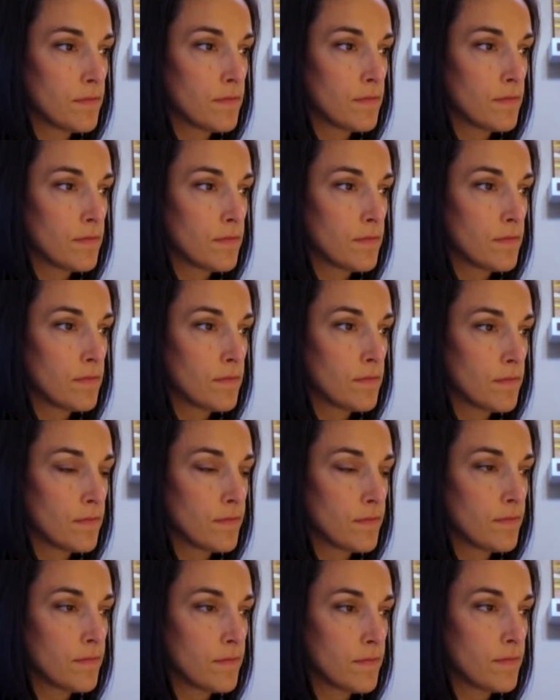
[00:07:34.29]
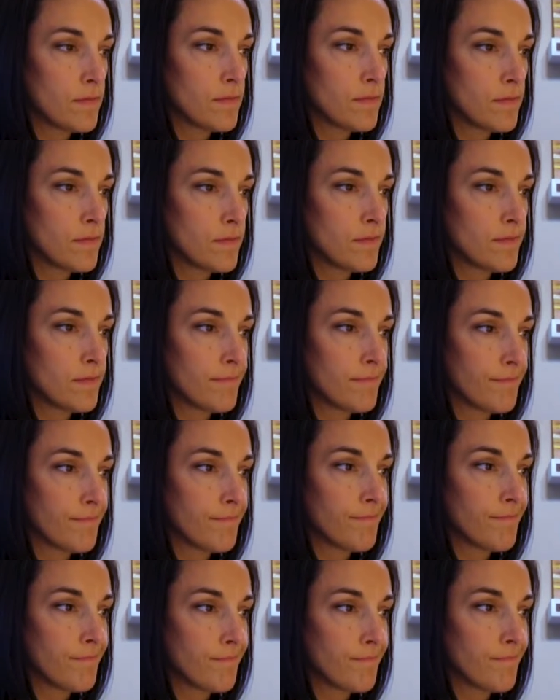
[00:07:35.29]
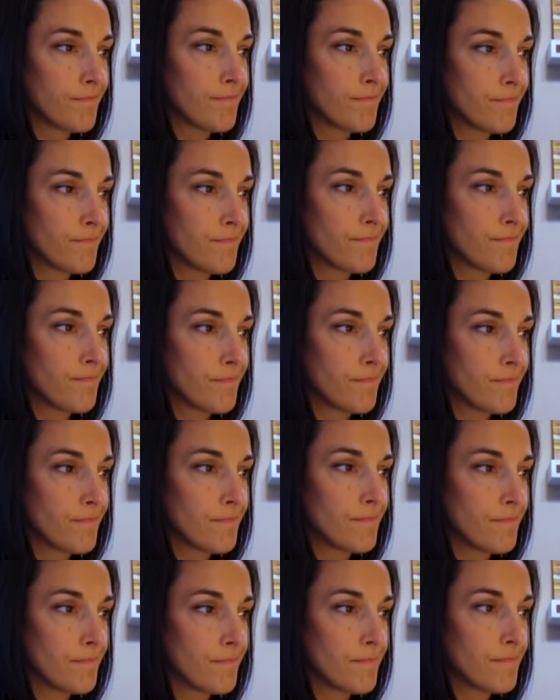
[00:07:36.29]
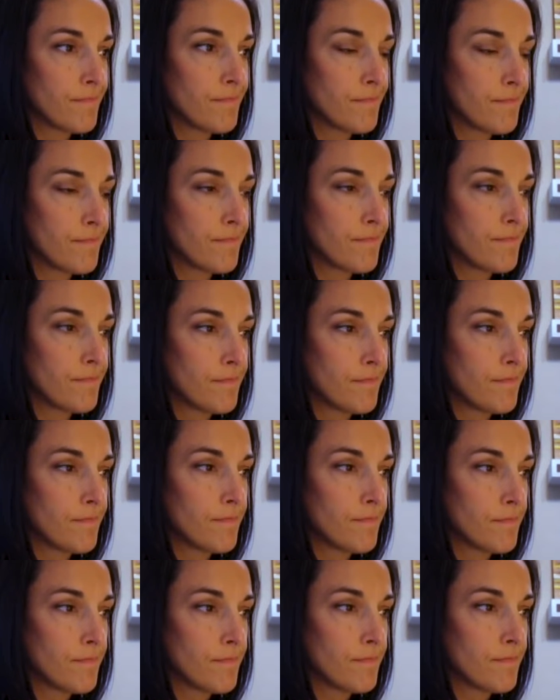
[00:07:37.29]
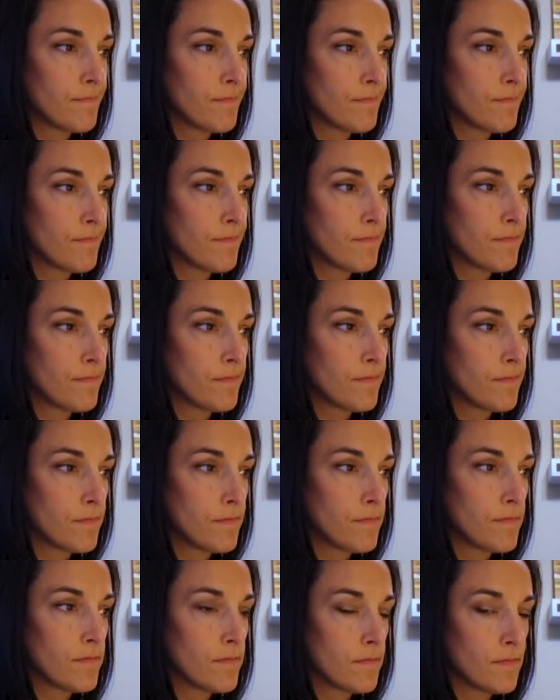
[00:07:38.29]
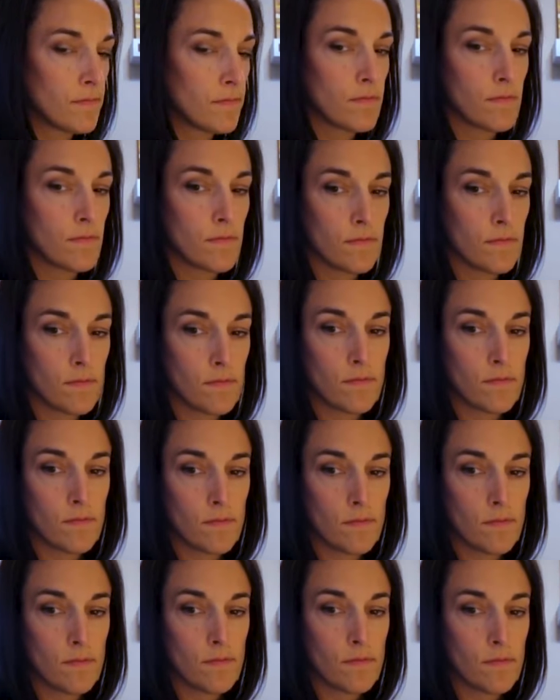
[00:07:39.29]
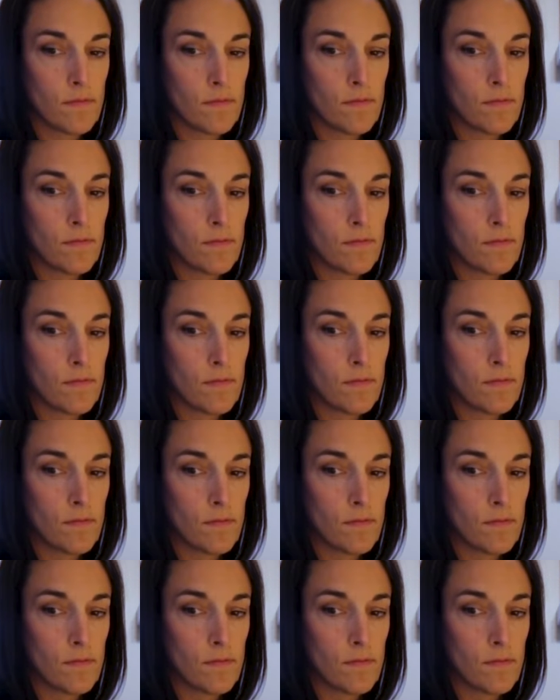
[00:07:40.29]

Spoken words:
(not speaking)